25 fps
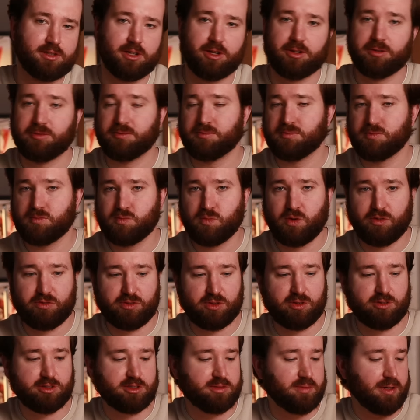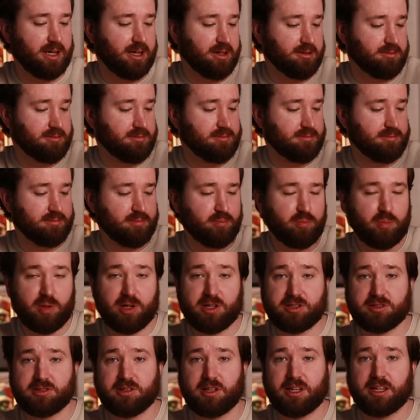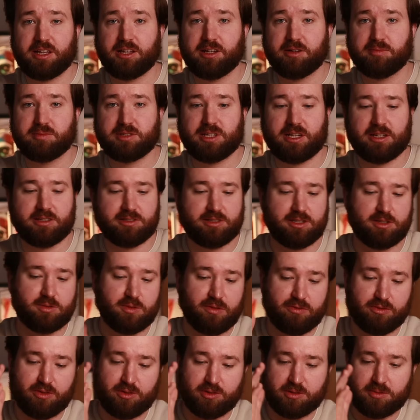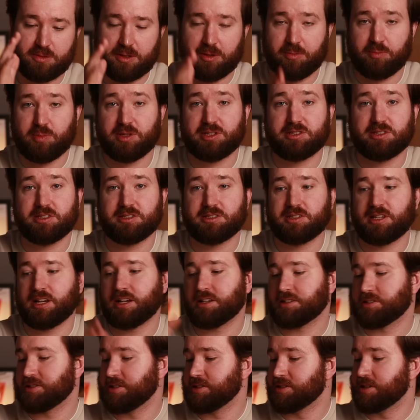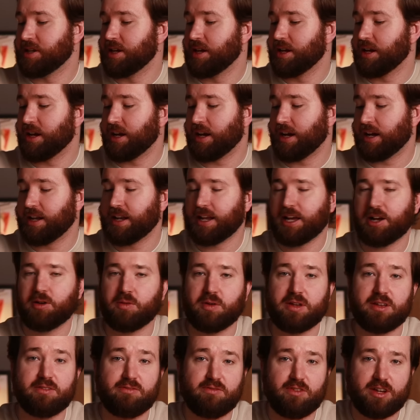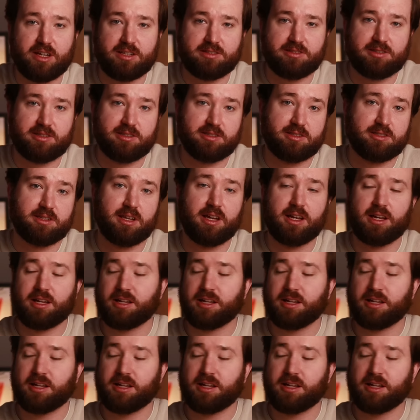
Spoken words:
So we've talked about personal income taxes, we've talked about business taxes, and now investors.